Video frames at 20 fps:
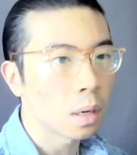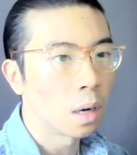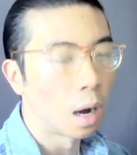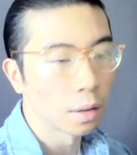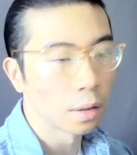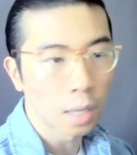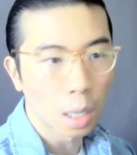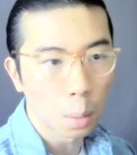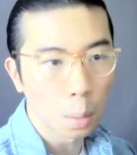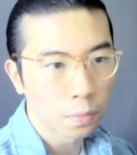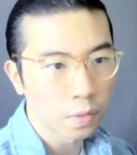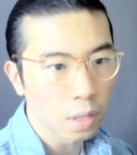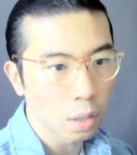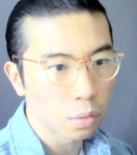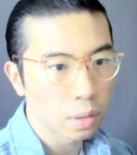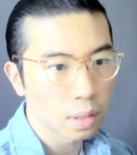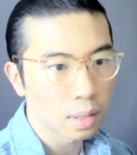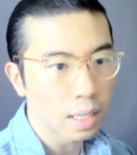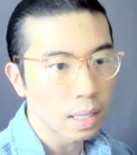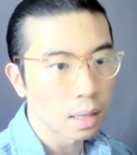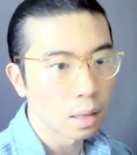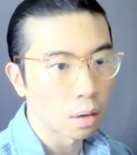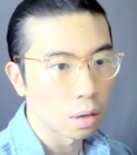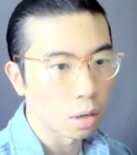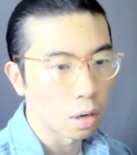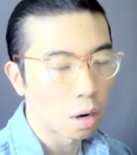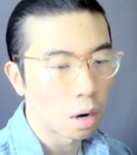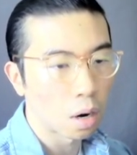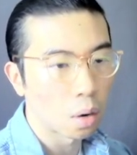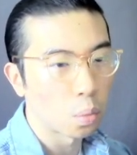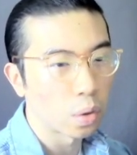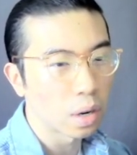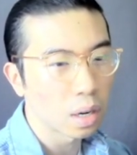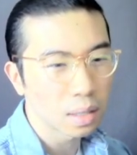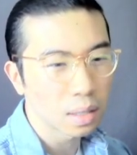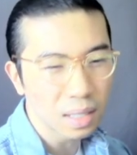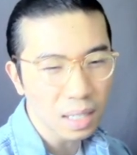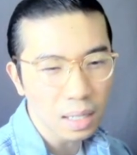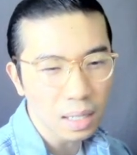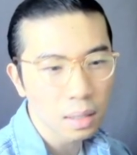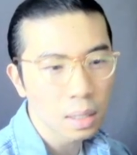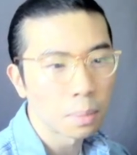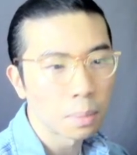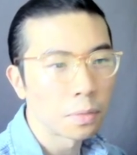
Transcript: on top of the Christine Lagarde, we are seeing some